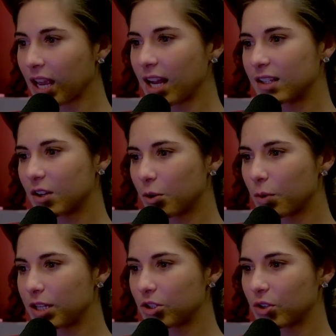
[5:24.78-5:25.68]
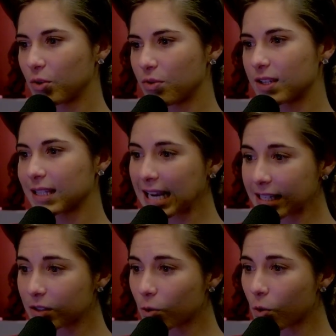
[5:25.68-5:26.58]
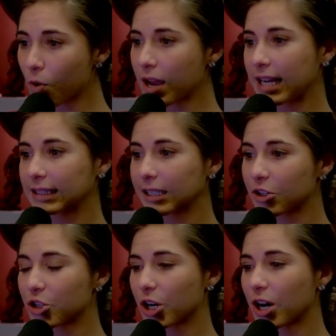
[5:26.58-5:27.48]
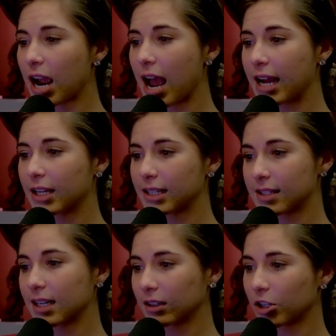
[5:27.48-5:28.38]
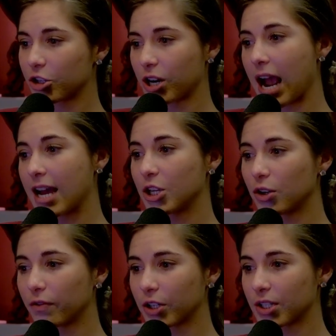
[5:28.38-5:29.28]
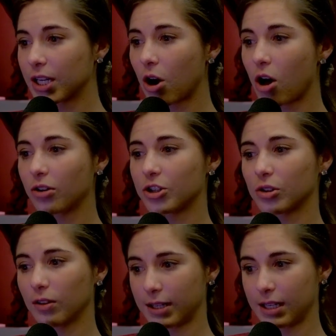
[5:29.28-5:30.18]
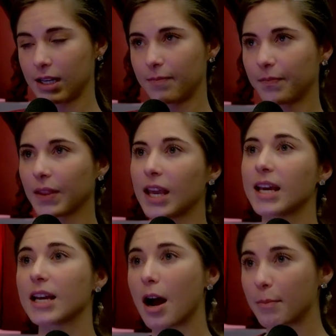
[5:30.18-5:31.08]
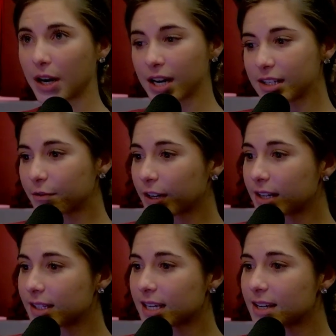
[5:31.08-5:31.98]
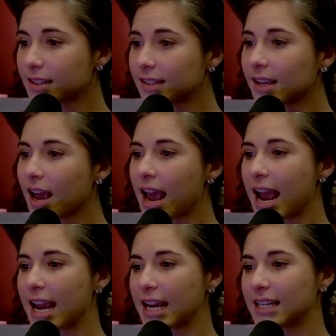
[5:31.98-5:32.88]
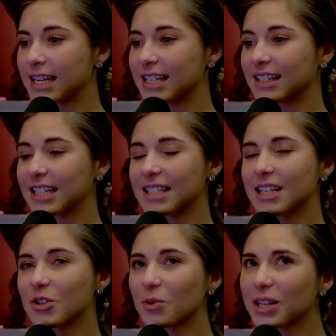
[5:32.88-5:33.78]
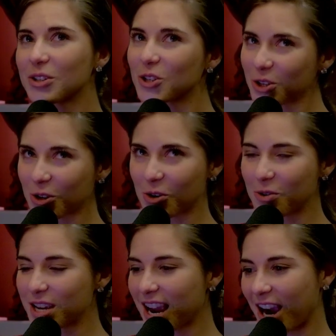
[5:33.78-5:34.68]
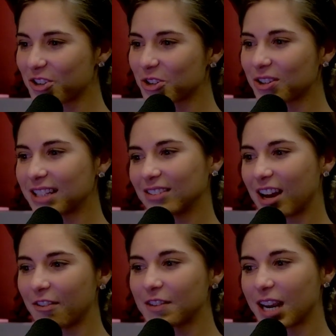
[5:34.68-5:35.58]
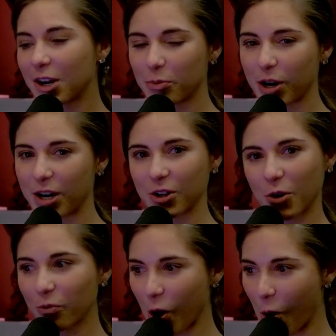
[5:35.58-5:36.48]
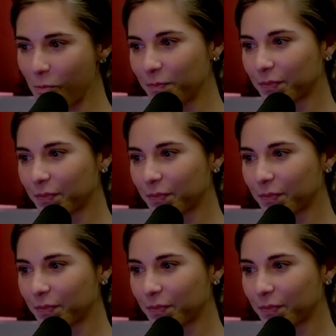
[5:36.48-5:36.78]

And so he went to the Slade School and literature at, and studied literature at University College London. He got married to Frances, and in nineteen twenty-two, he actually left Canterbury to go to Rome,